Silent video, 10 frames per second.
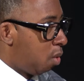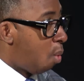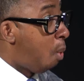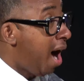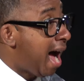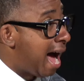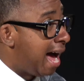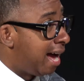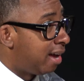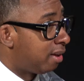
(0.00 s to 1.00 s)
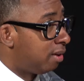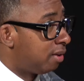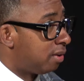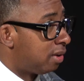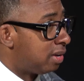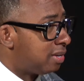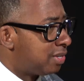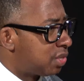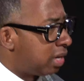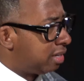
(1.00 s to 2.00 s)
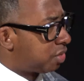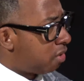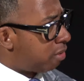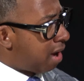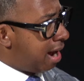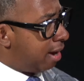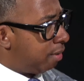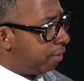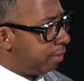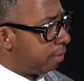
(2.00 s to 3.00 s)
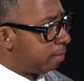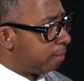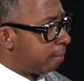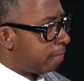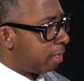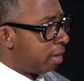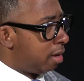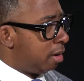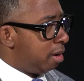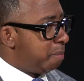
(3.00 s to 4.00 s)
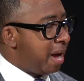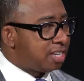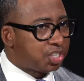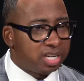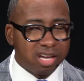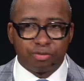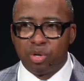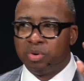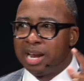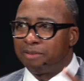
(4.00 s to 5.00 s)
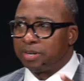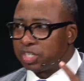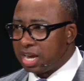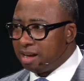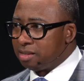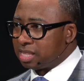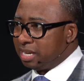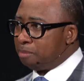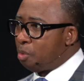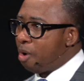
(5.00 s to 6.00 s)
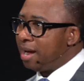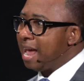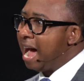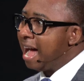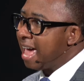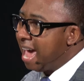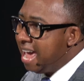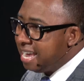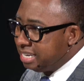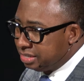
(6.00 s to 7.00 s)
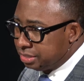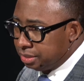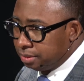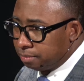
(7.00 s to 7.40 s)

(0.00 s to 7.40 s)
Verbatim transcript: Why? So they can turn around. Pastor, if you never tell them what I hate,